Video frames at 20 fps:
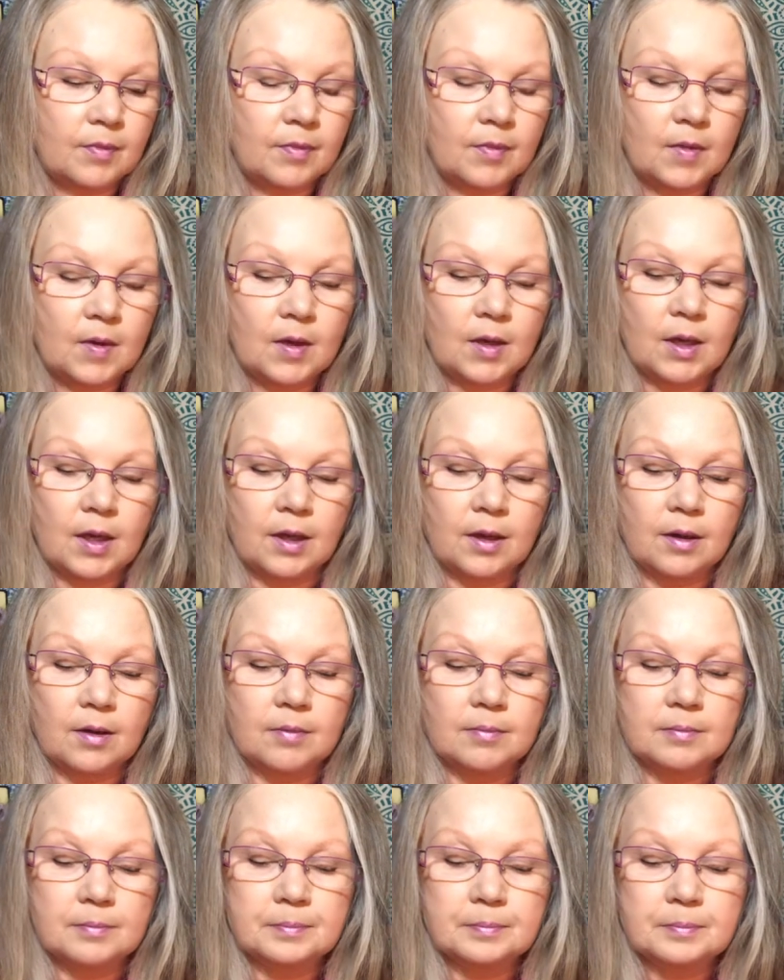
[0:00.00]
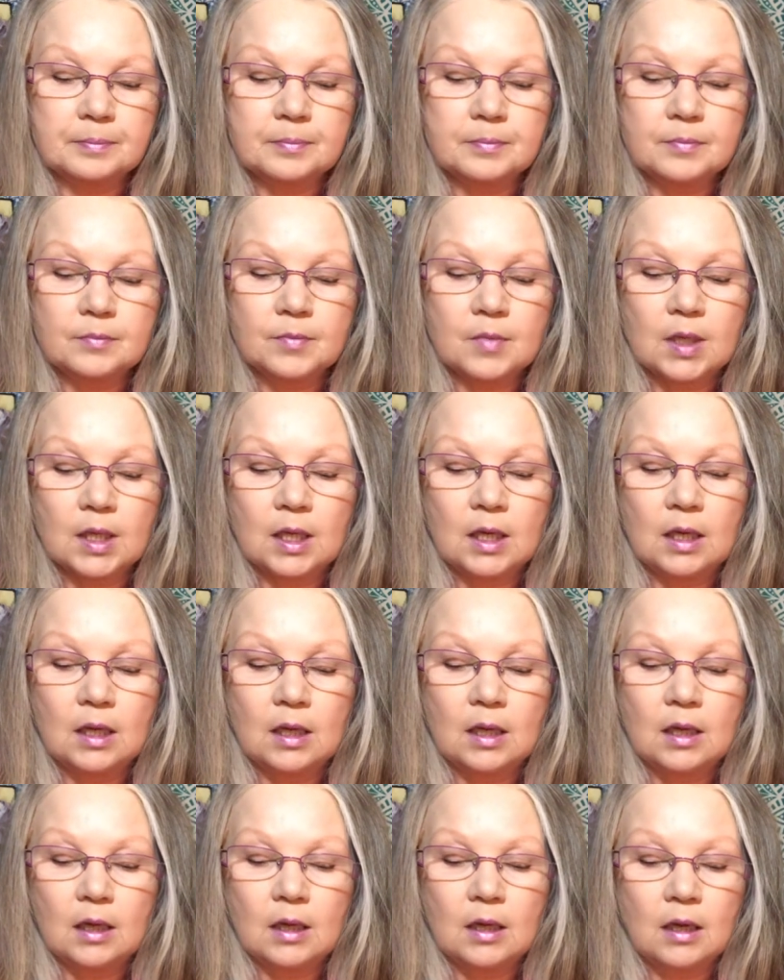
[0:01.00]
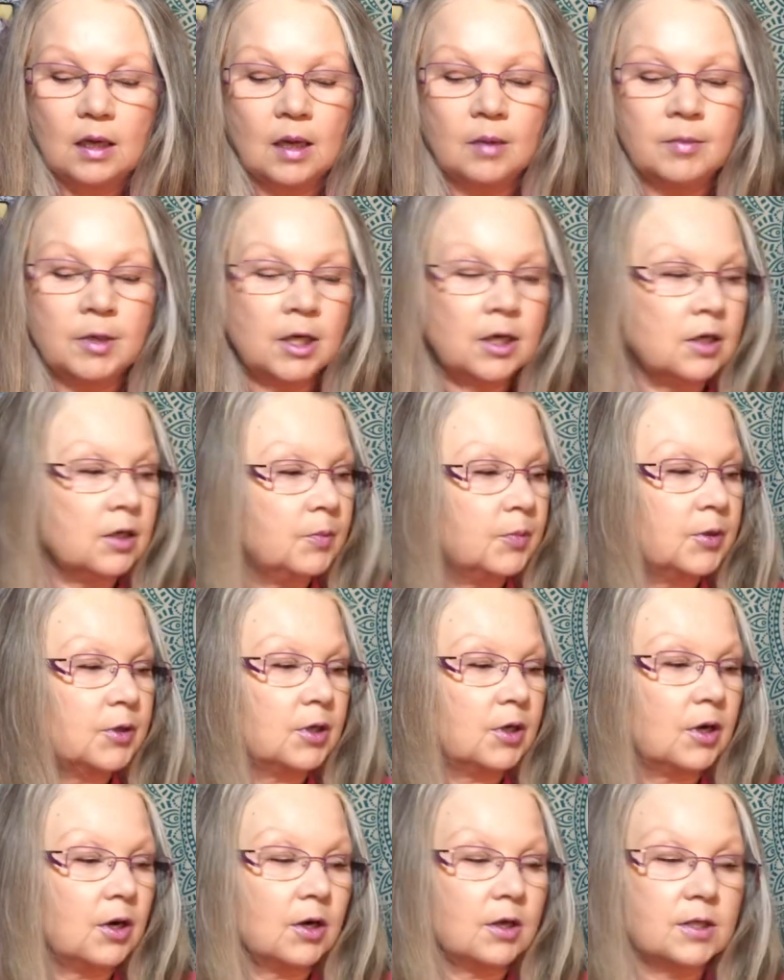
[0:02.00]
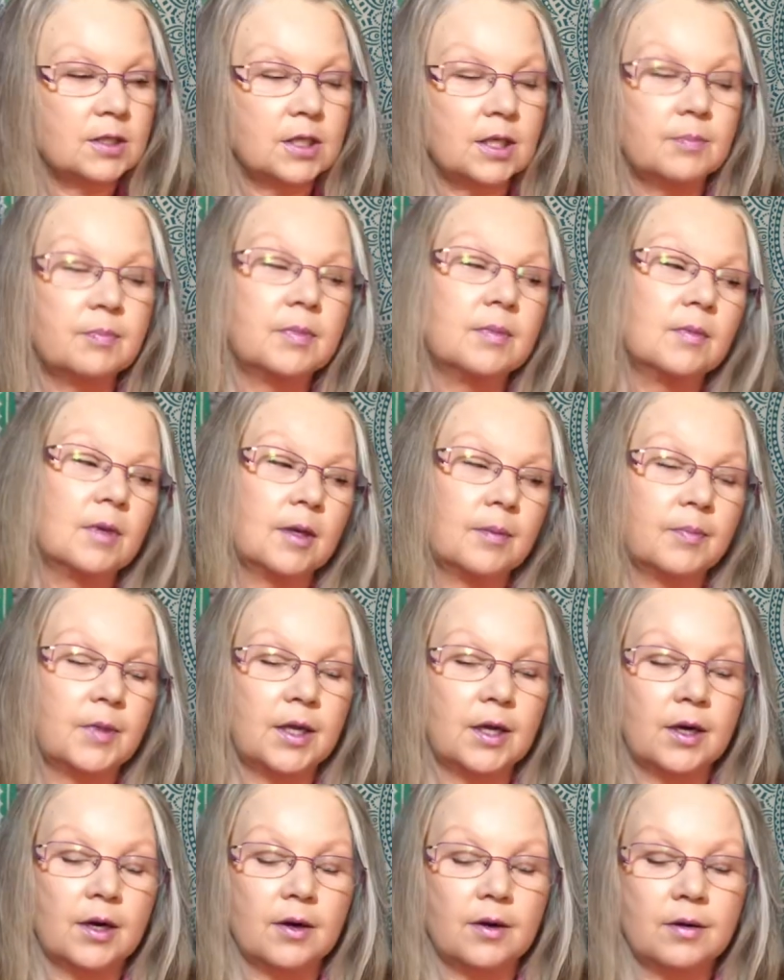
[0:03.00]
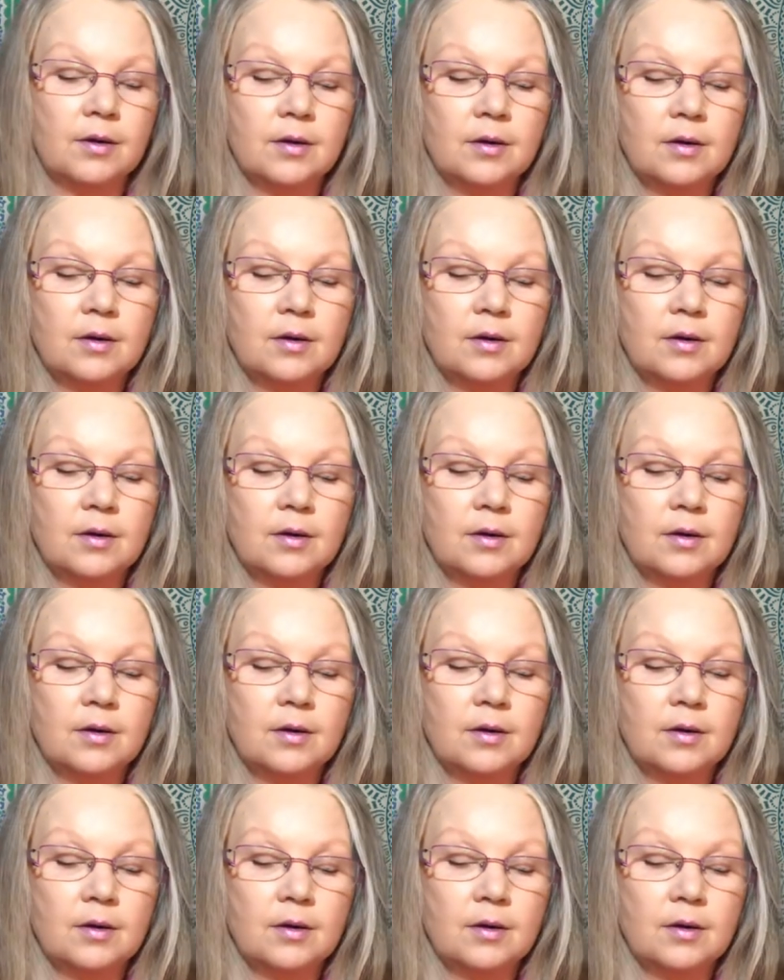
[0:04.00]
Okay. I'm not going to put the cards up, up there